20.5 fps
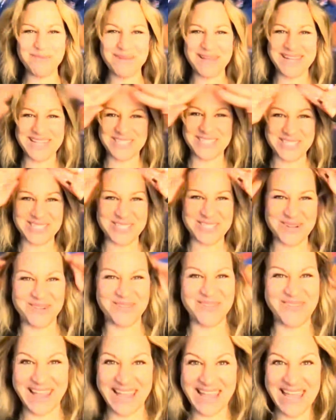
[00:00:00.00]
mean? It's just sort
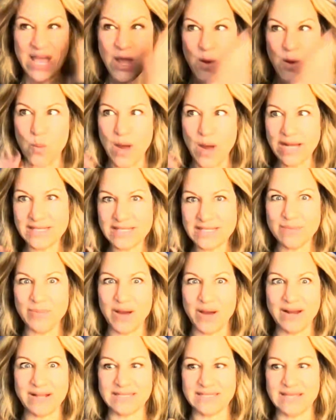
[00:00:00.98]
of like, what is the
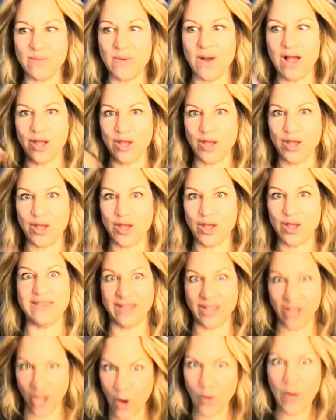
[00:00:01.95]
product I want? Good.
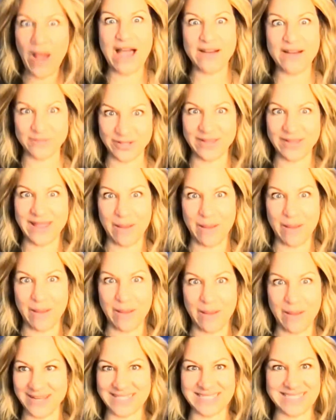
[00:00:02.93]
Go after that
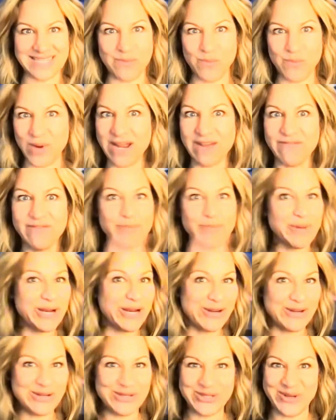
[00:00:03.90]
product. And whatever
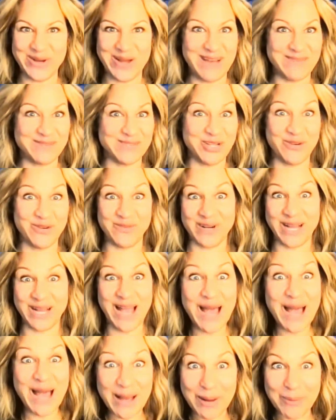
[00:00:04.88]
barriers you have to
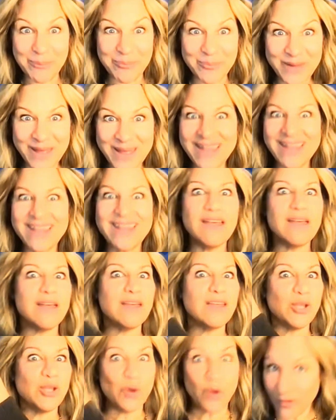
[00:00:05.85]
overcome,
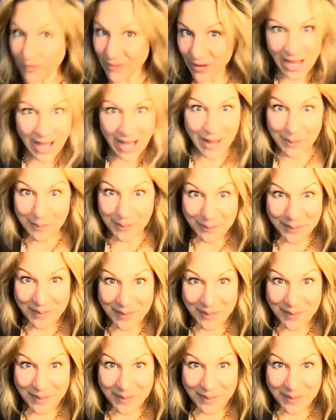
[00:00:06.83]
you'll overcome.